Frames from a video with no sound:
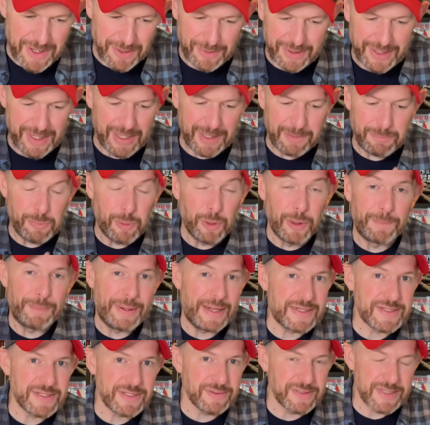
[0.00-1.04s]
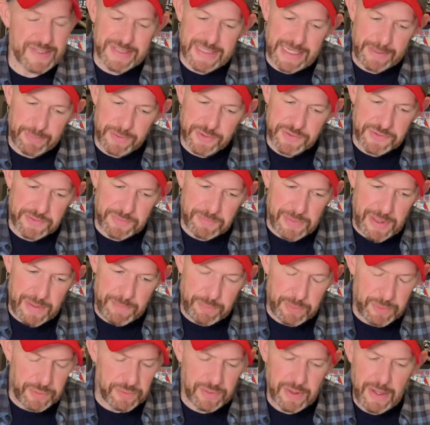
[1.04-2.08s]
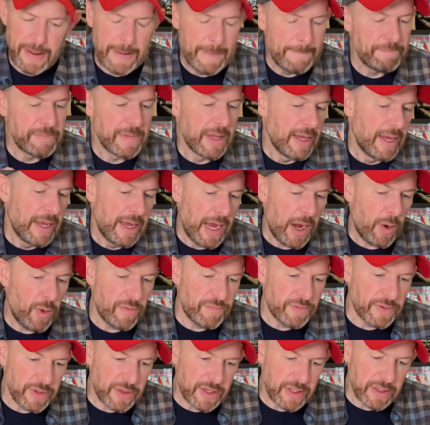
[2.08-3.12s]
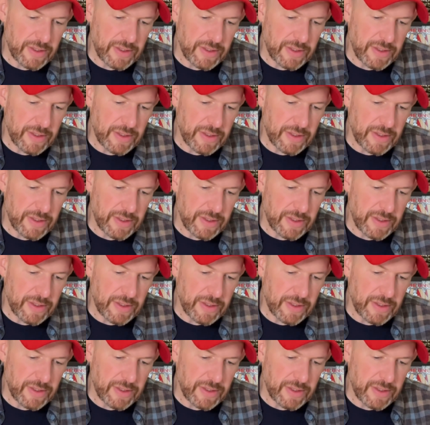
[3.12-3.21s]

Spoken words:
getting more pencil examples from Brett Booth. However, it